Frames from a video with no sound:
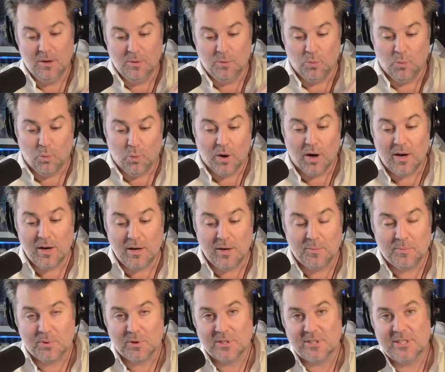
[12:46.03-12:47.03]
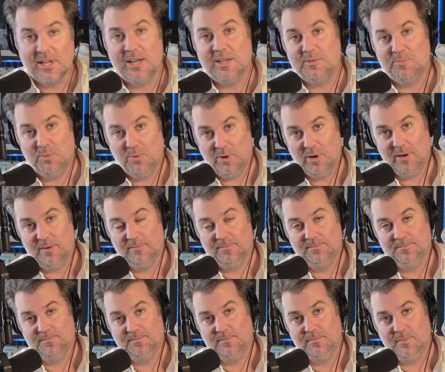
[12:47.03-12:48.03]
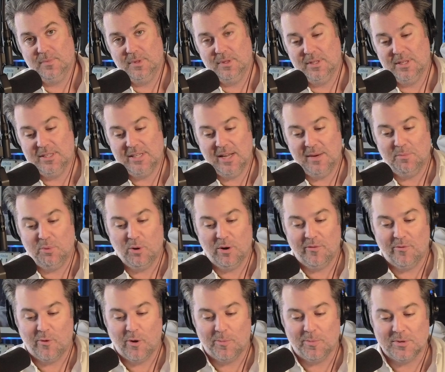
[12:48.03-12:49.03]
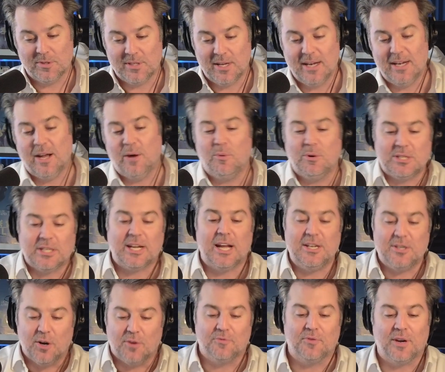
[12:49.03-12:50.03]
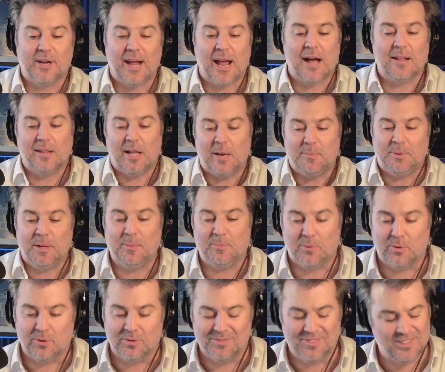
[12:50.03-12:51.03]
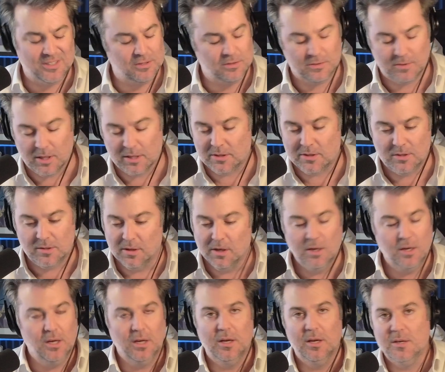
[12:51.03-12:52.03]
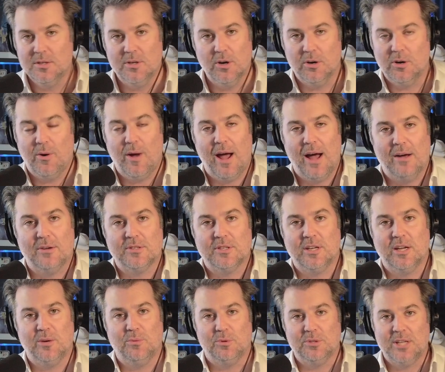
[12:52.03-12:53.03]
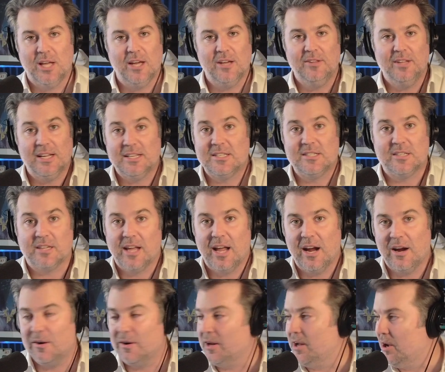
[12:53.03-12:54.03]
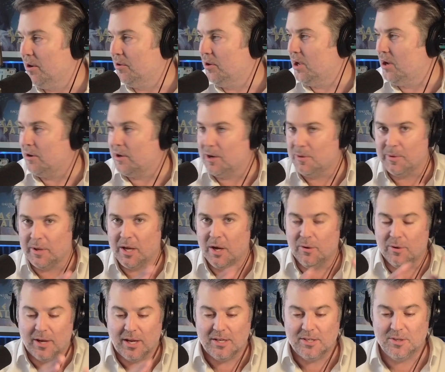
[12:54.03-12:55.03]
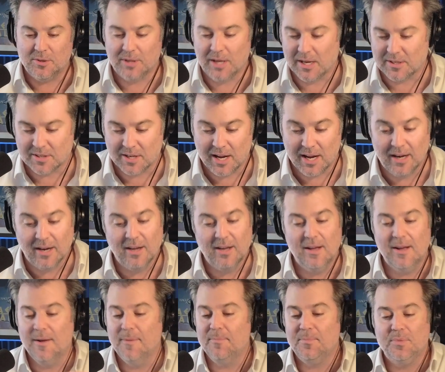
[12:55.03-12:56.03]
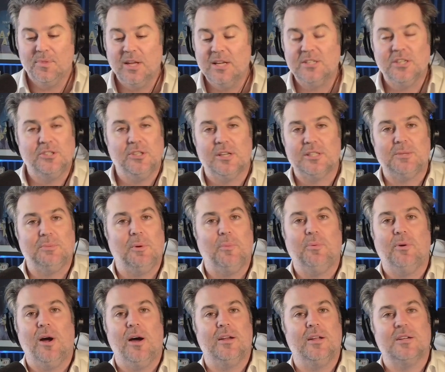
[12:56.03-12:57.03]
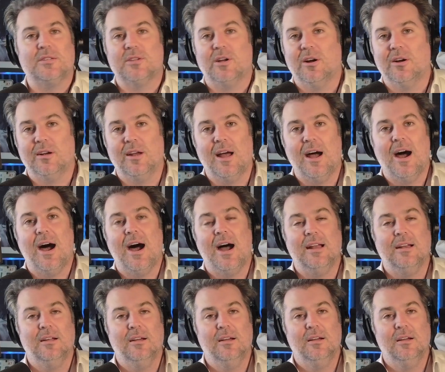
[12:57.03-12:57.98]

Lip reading: 1 percentage point to 10.4%. Now, once again, don't freak out. A lot of people that don't know housing will tell you that's scary. Oh no, here we go again, 2008. These adjustable products are not